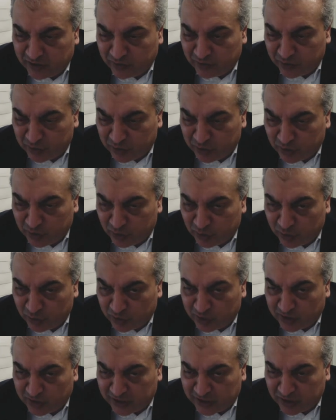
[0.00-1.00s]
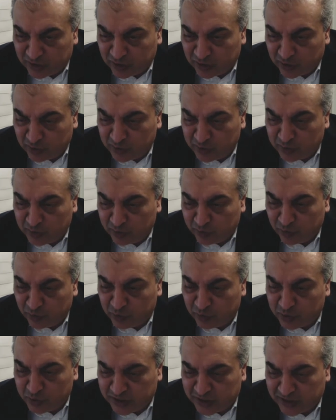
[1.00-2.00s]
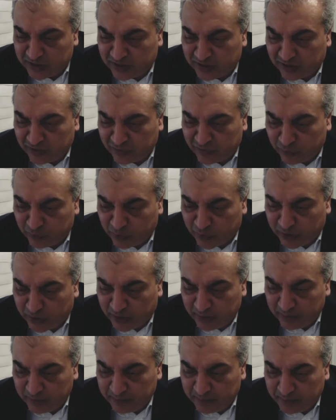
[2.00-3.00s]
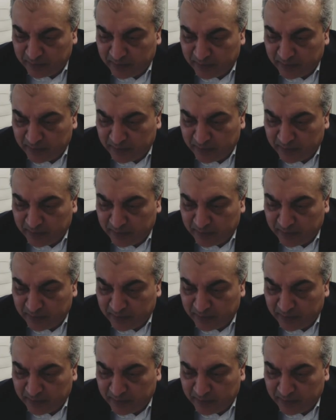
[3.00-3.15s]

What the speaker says: even though it had not come into force yet everywhere.